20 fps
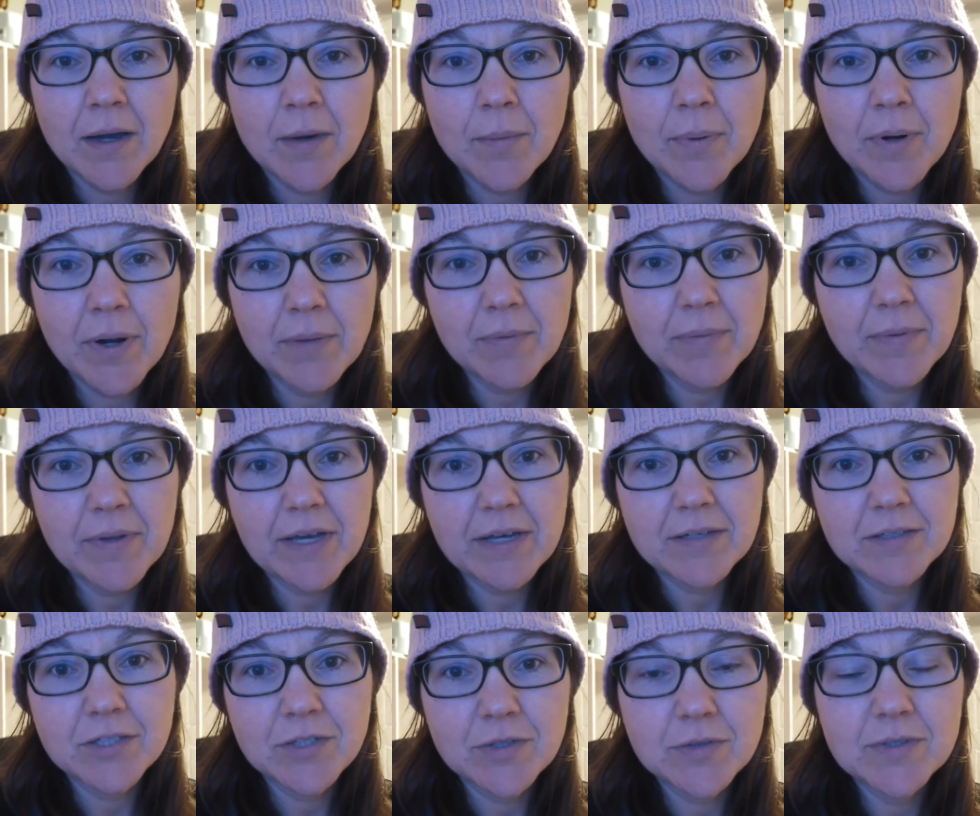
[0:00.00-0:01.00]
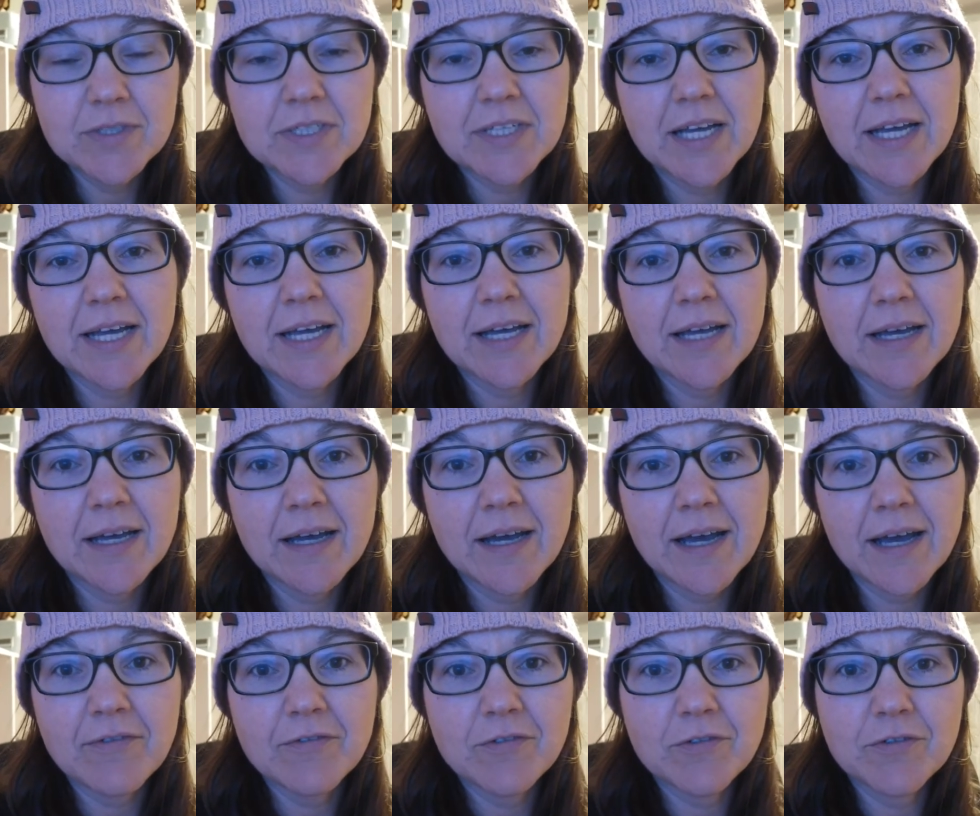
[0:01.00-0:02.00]
probably on Tuesday
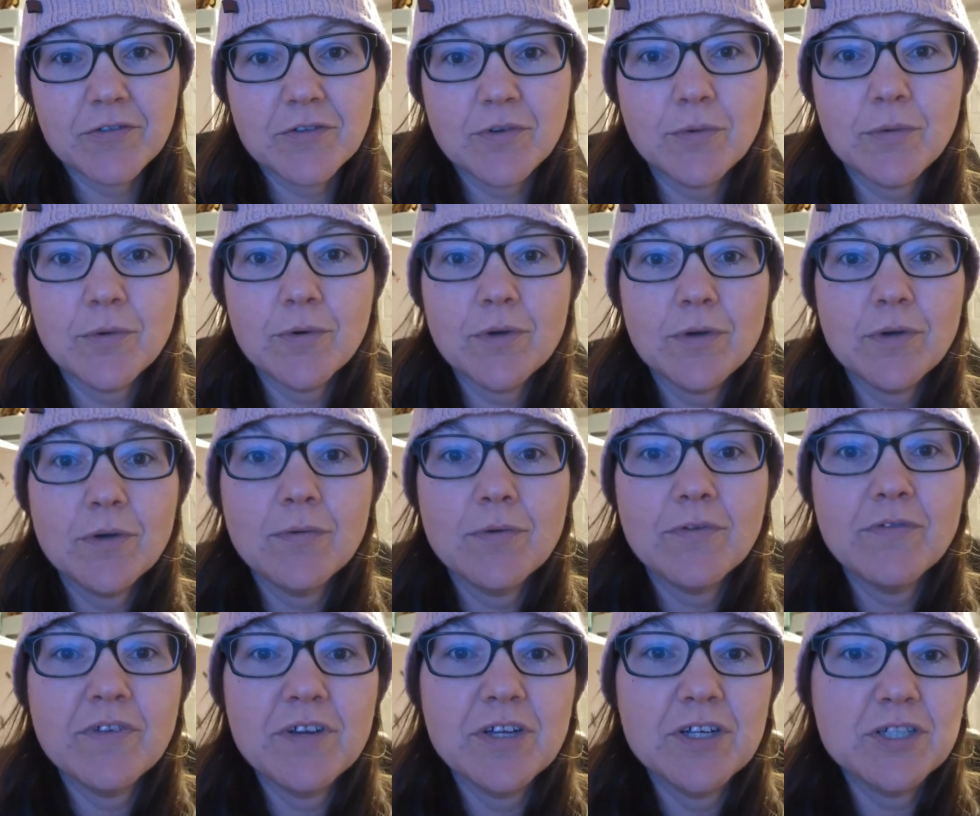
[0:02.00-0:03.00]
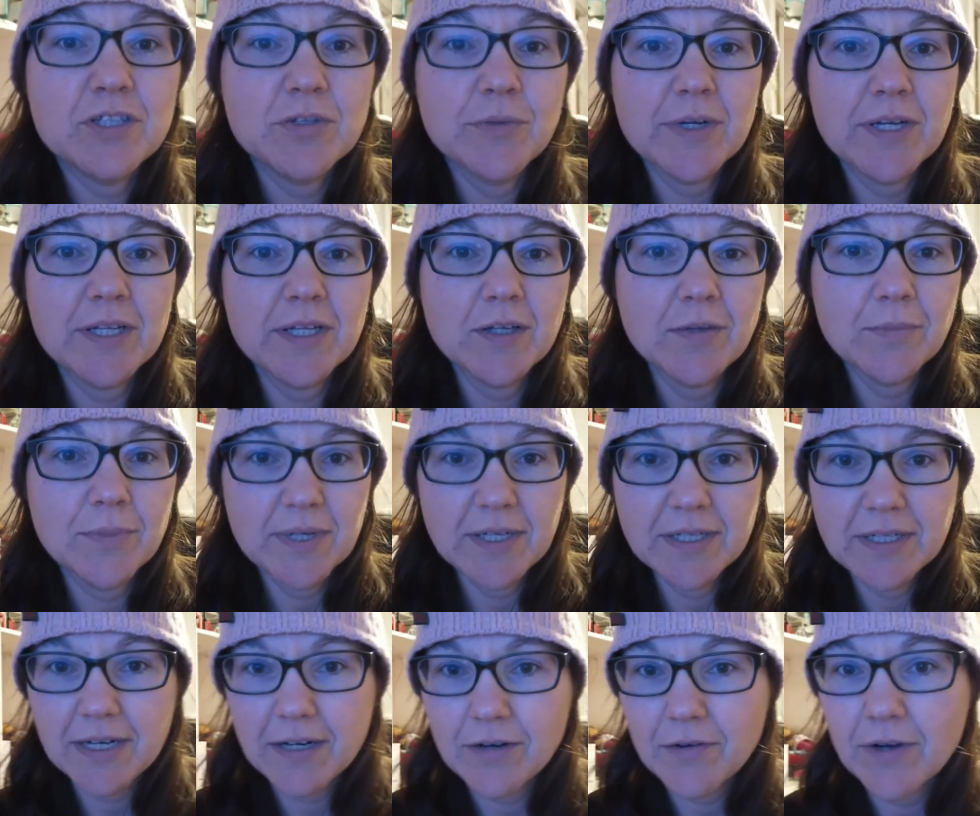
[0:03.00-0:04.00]
after school, we'll finish doing a little bit of
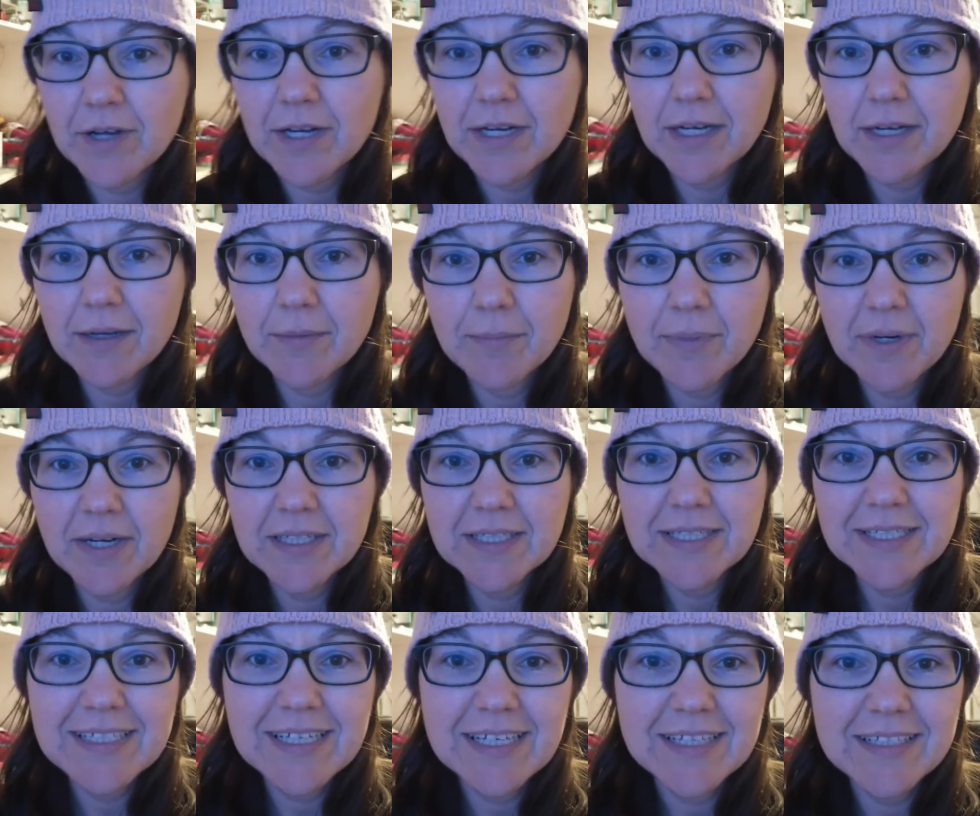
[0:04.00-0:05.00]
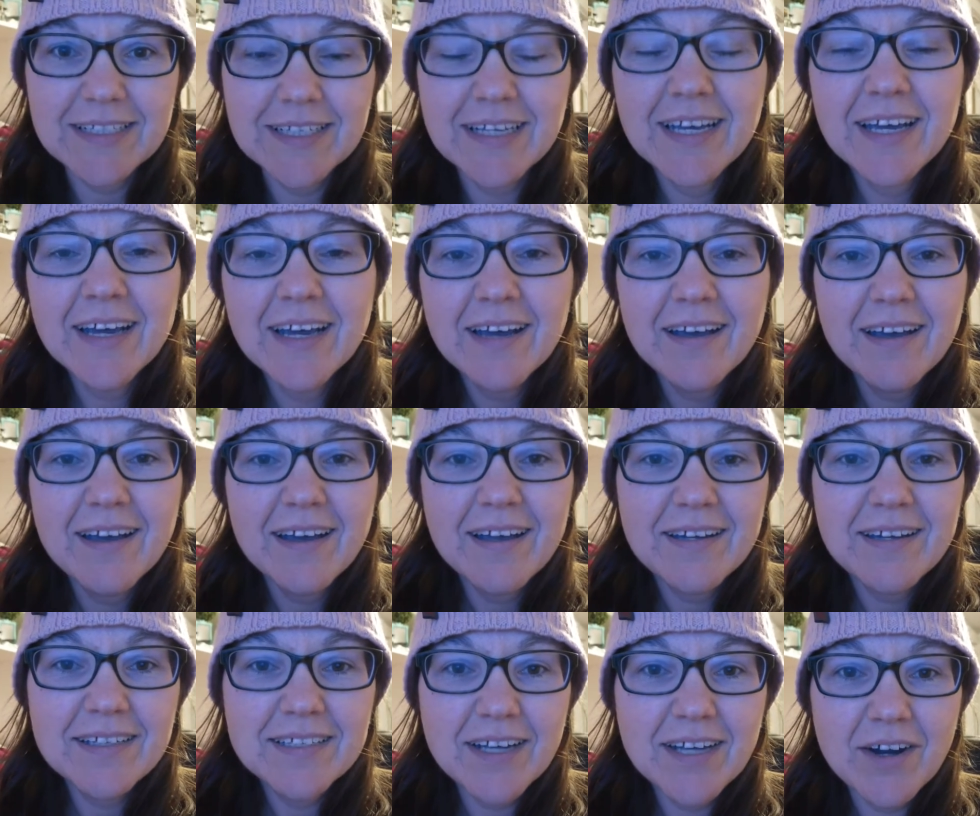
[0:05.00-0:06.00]
decorating, but it does get
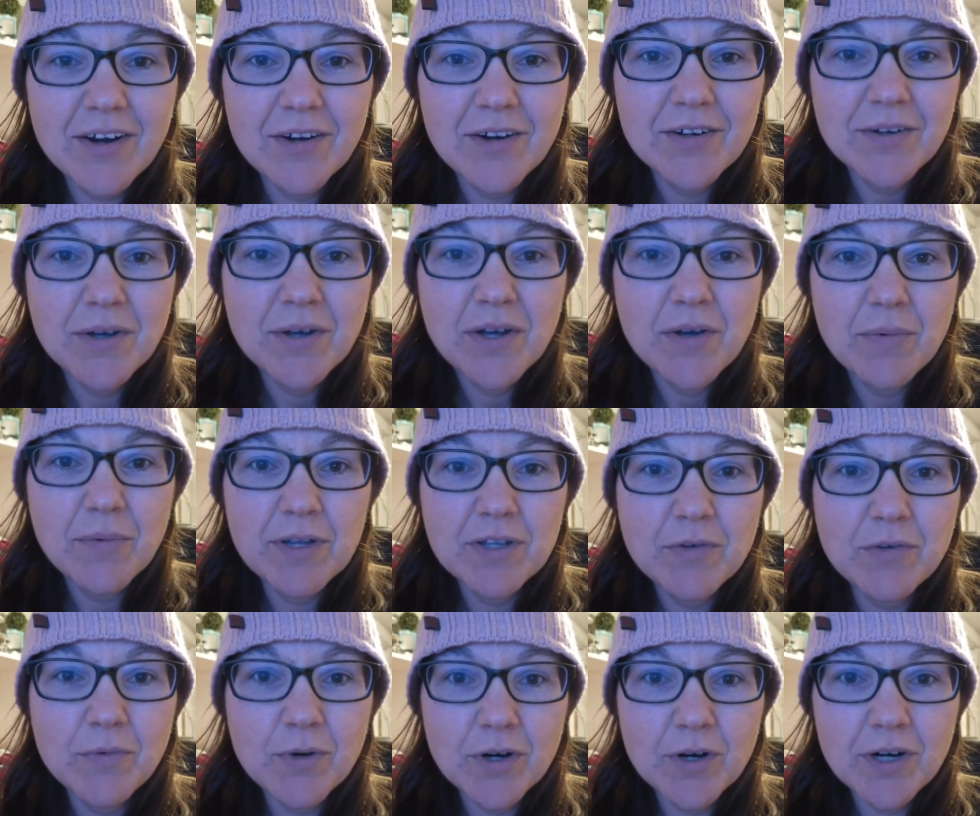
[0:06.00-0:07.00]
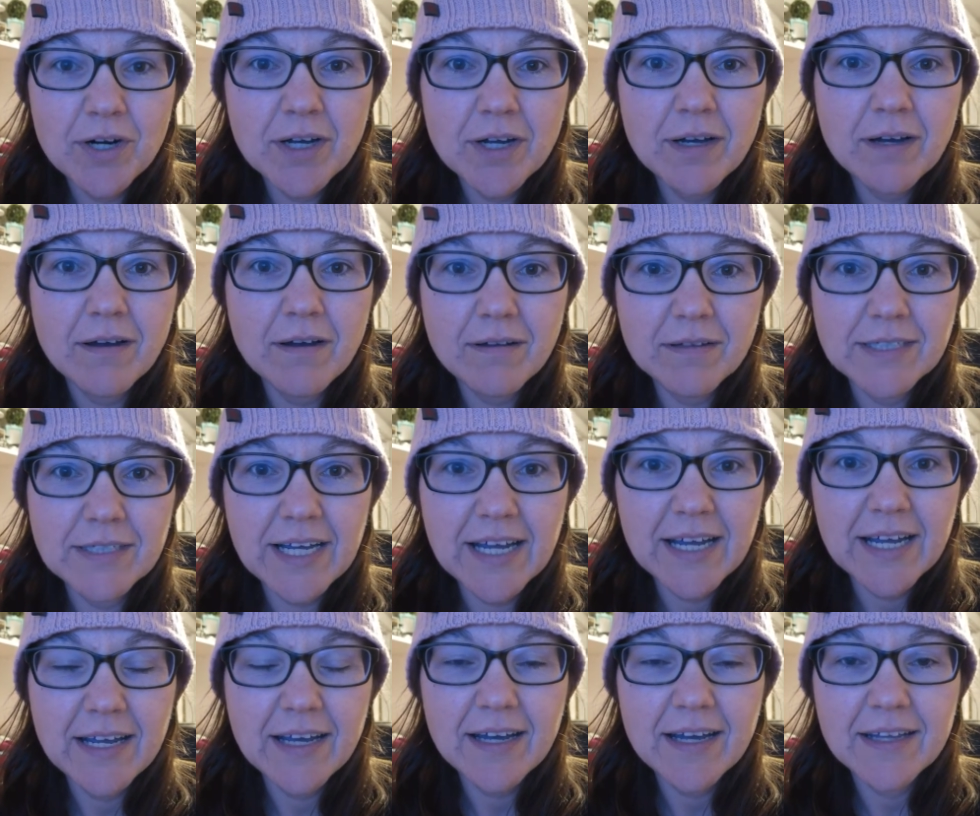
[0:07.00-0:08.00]
it is hard when you work all
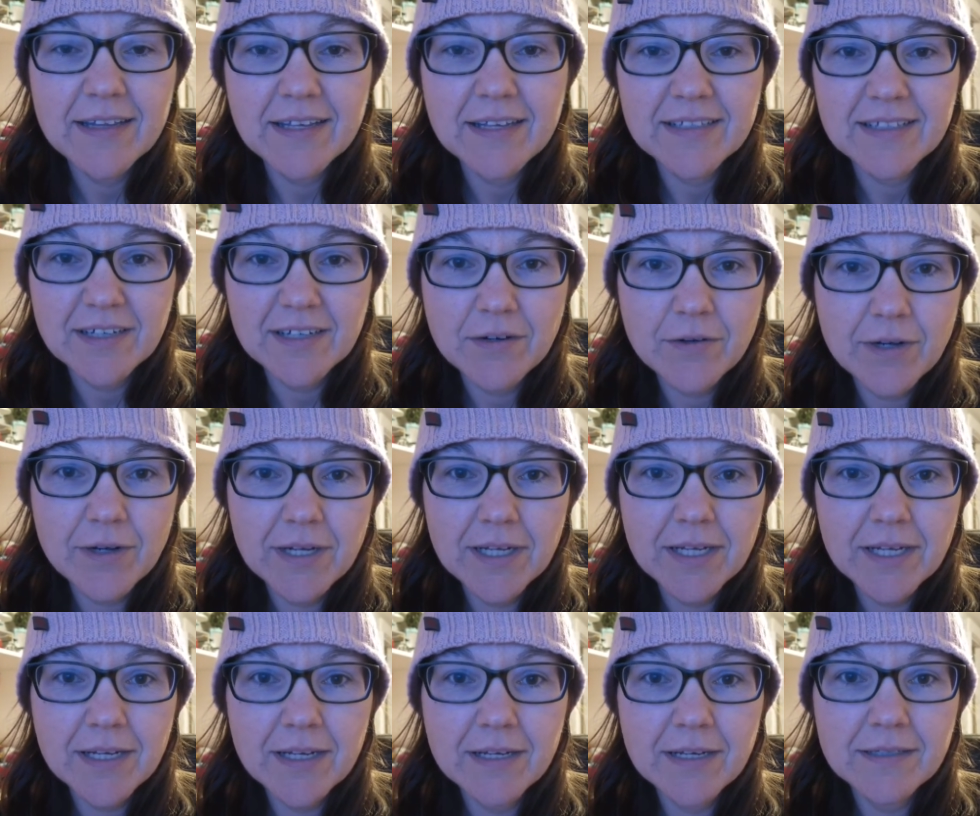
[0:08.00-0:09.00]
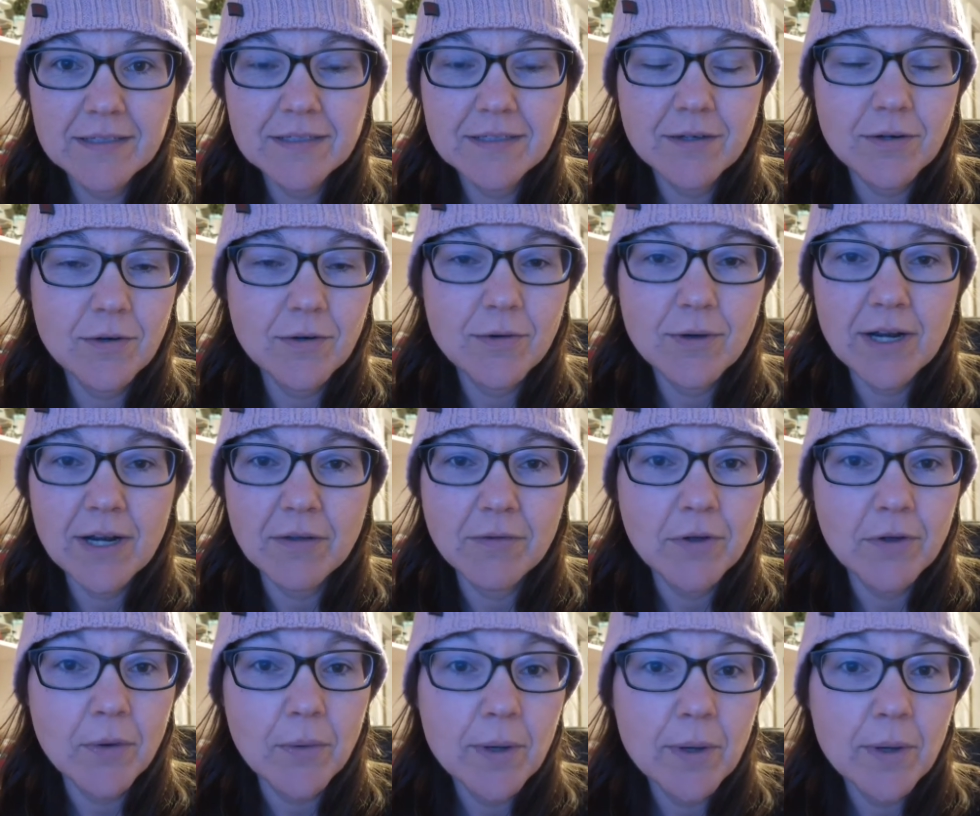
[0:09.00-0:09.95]
day and then decorating, so I don't know.